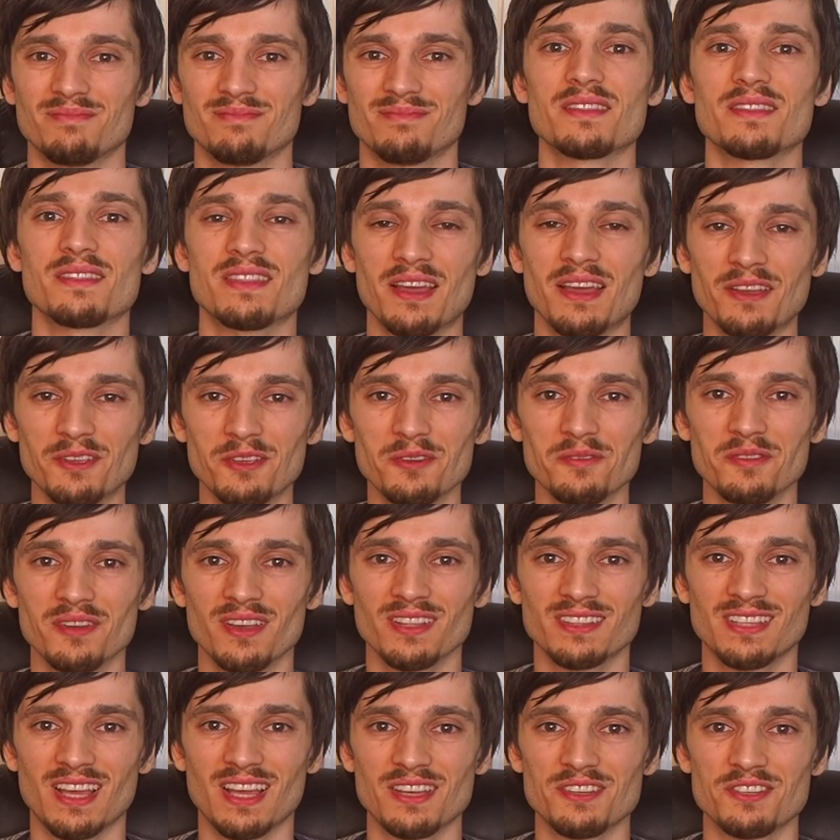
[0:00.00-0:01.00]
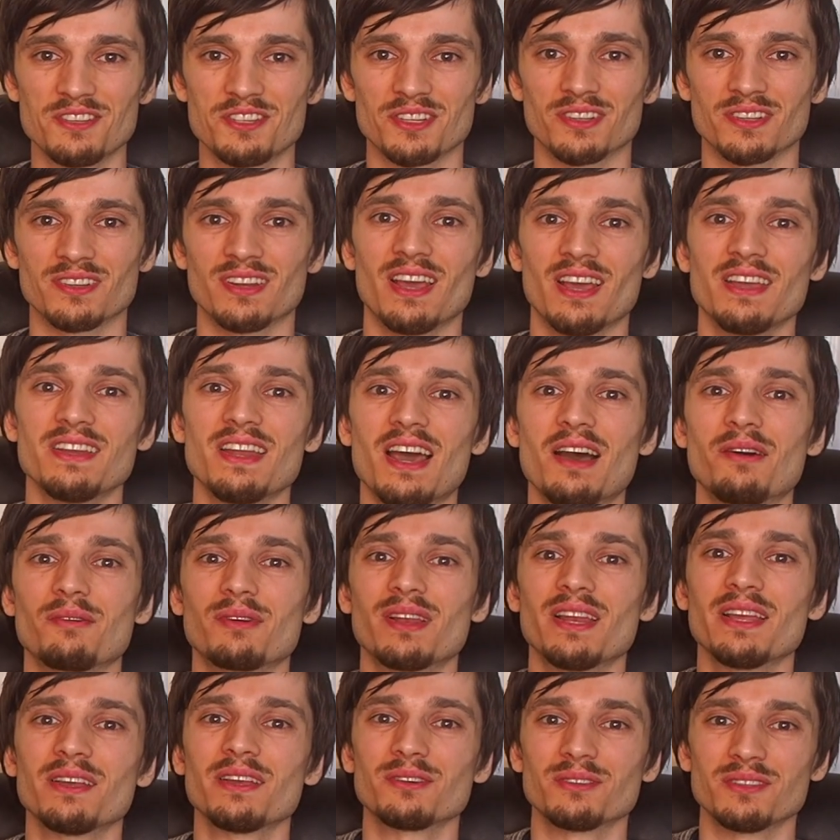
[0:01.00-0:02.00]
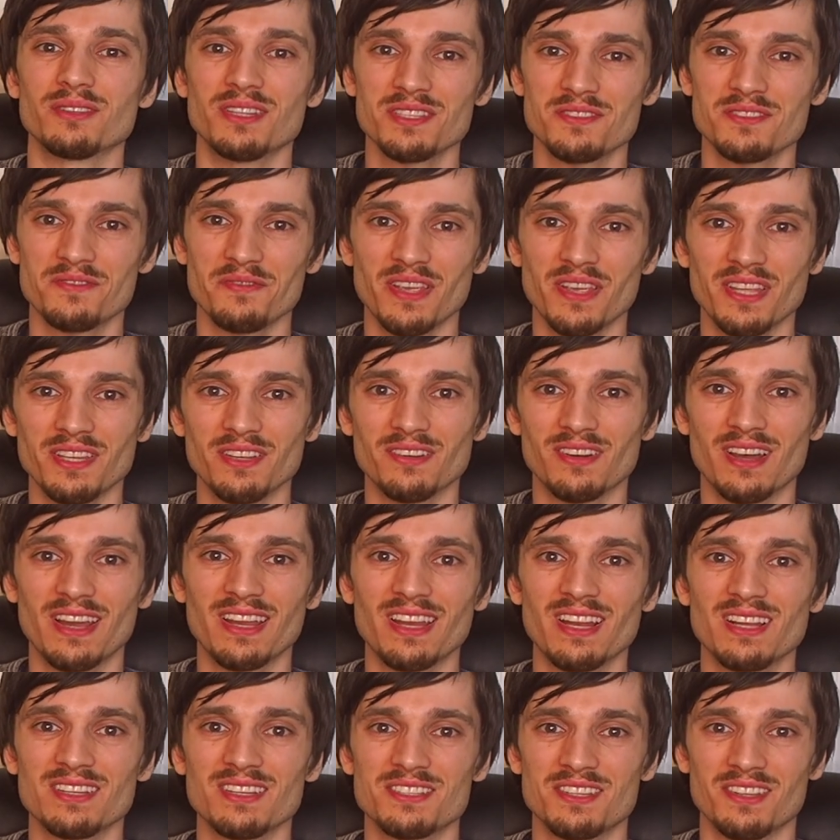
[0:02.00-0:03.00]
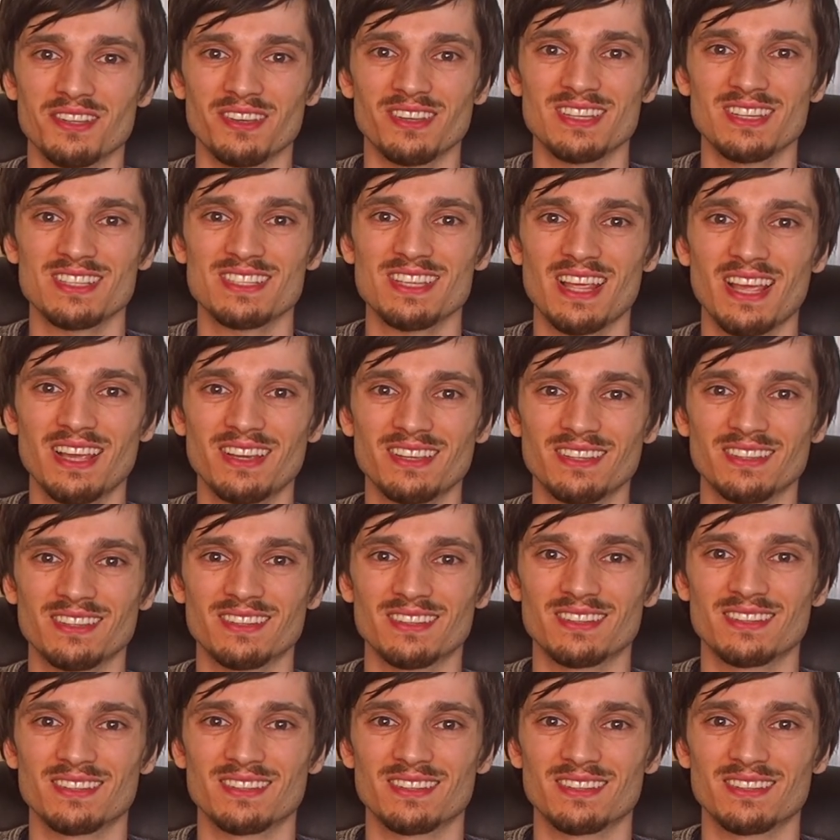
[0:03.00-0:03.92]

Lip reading: Thank you for your attention, and now click on this video and I'll see you in a second.